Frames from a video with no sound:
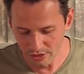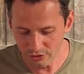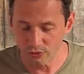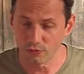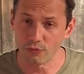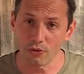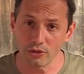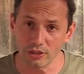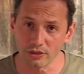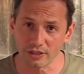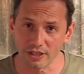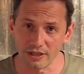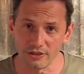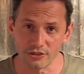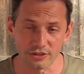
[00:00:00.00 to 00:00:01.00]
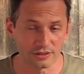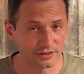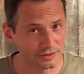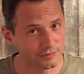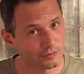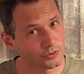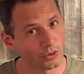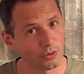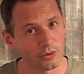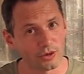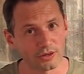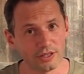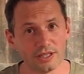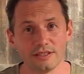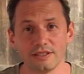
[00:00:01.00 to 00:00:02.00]
So for the occasion, don't
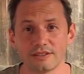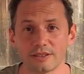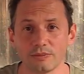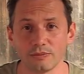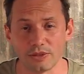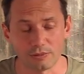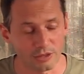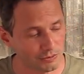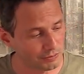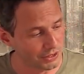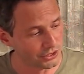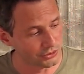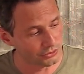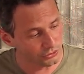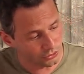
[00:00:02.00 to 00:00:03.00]
worry, I did something a bit special.